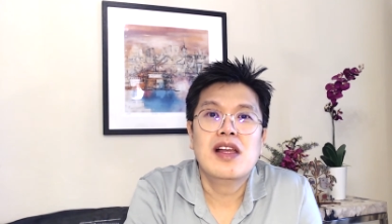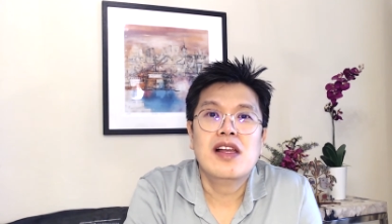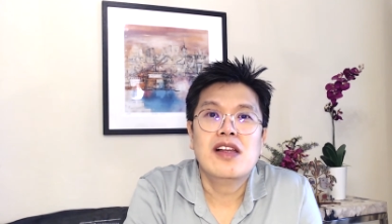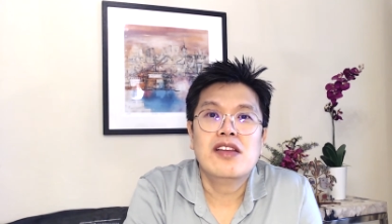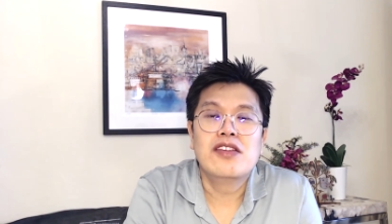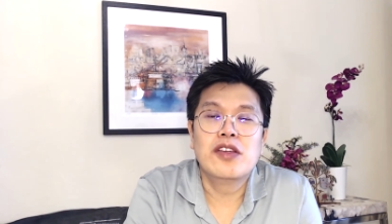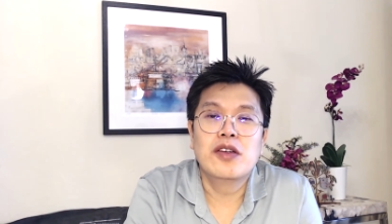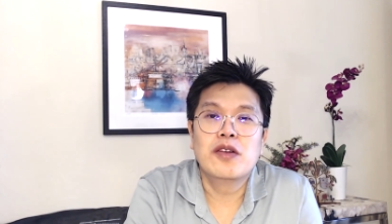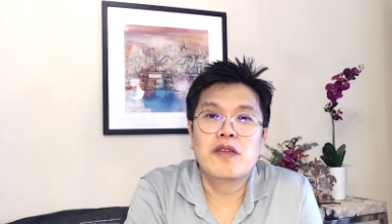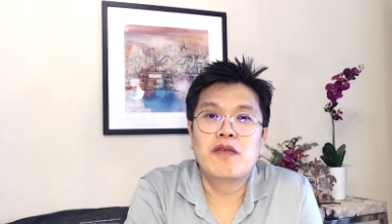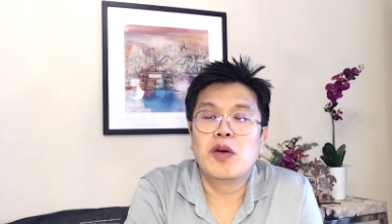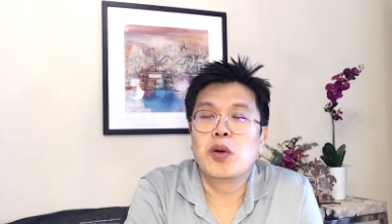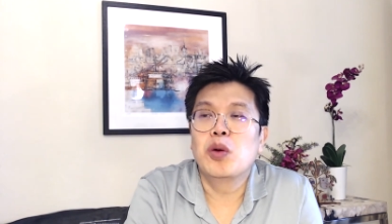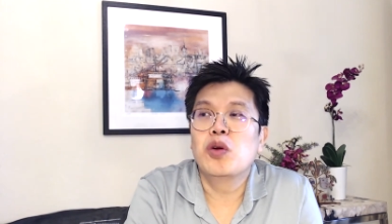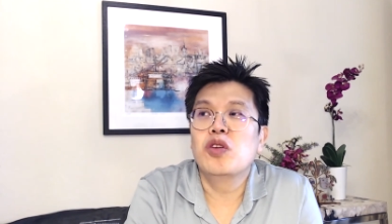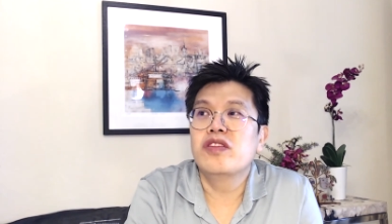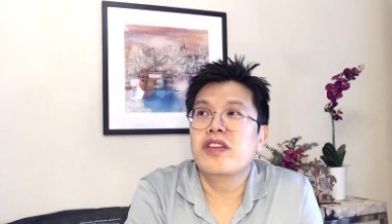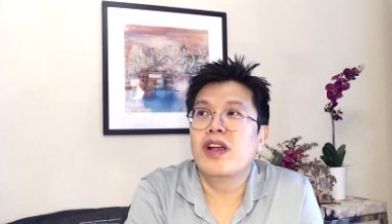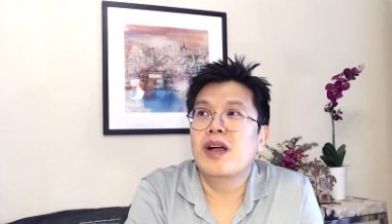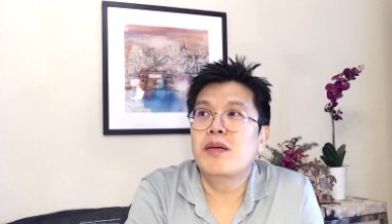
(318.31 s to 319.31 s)
So for
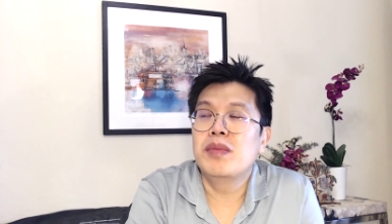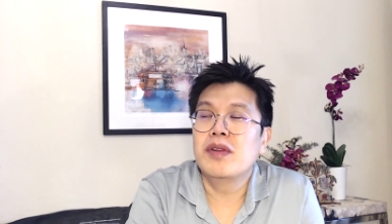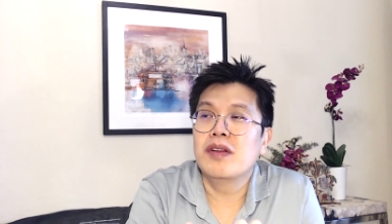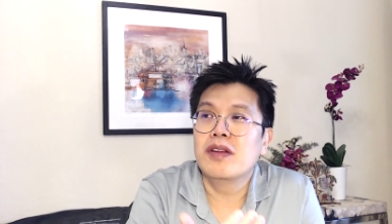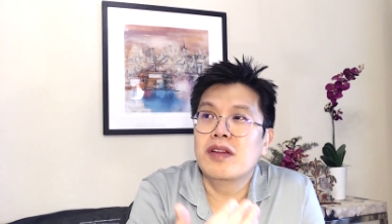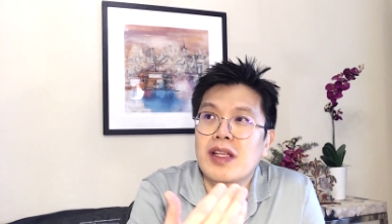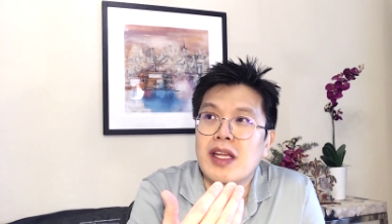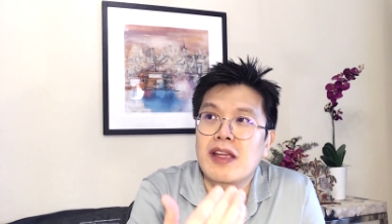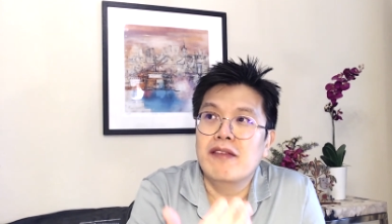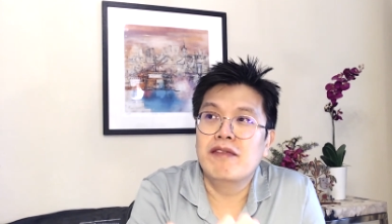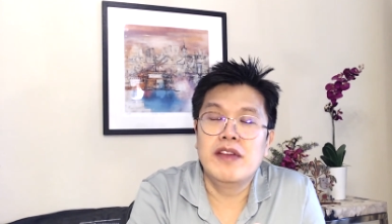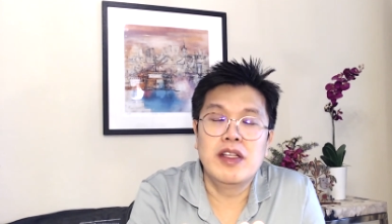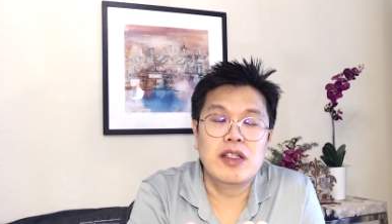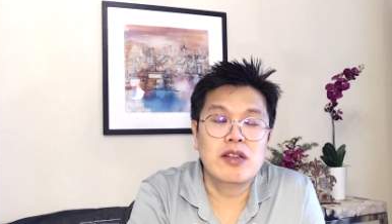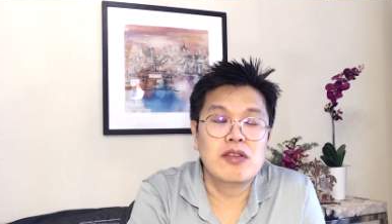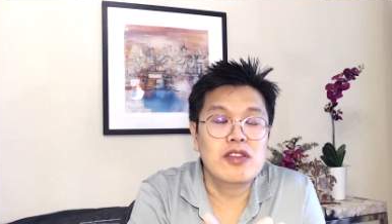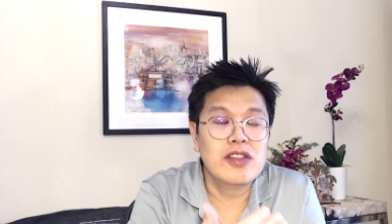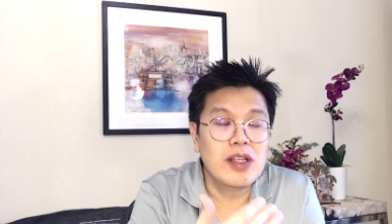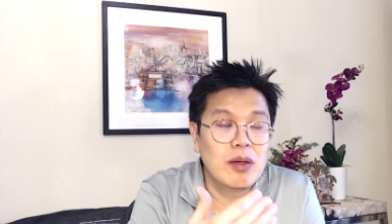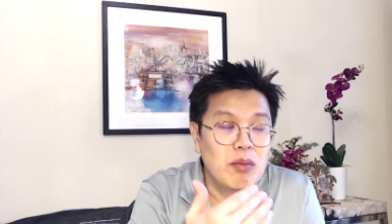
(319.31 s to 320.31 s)
example, if you
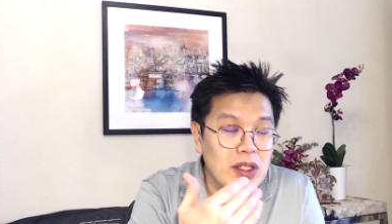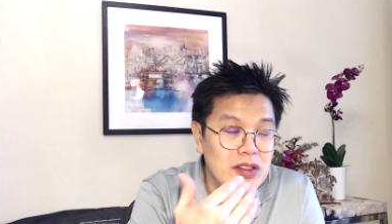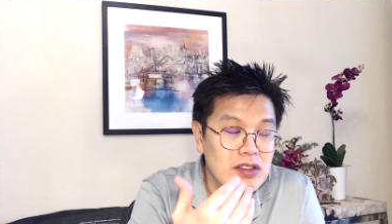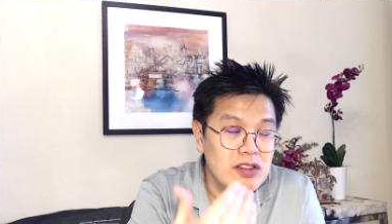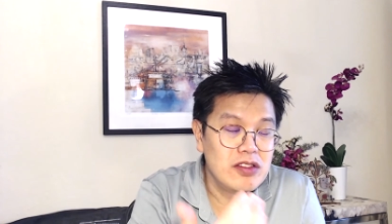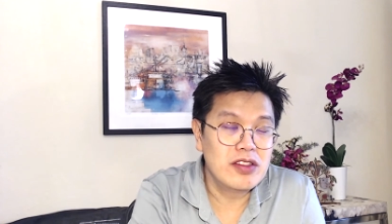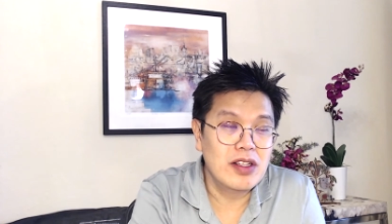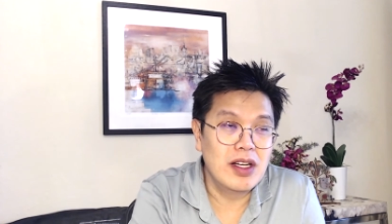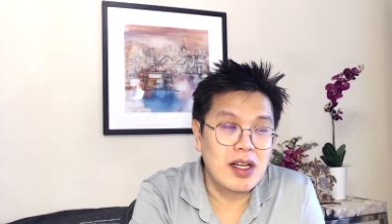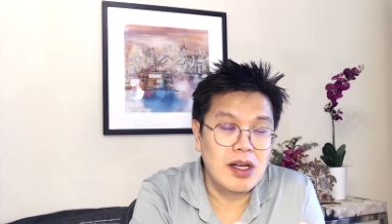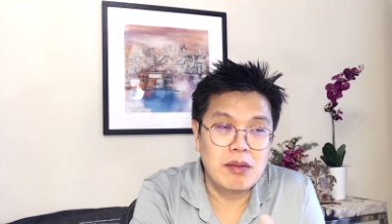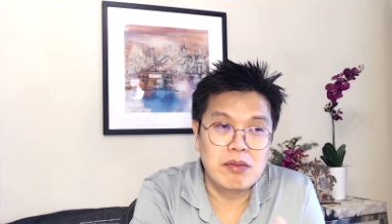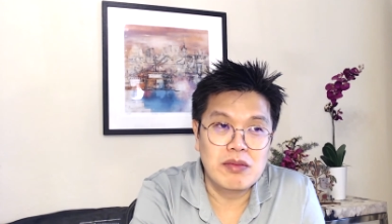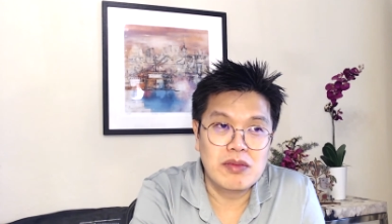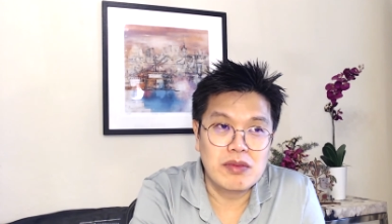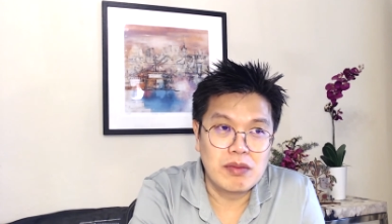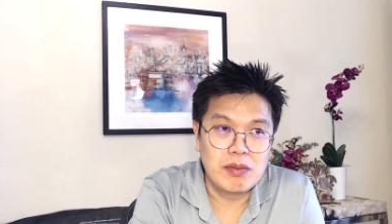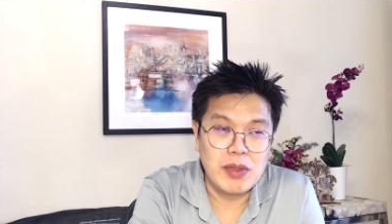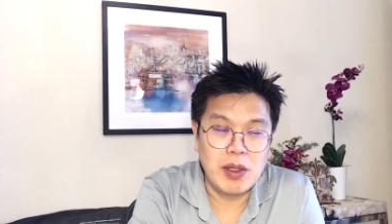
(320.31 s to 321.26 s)
know someone's um,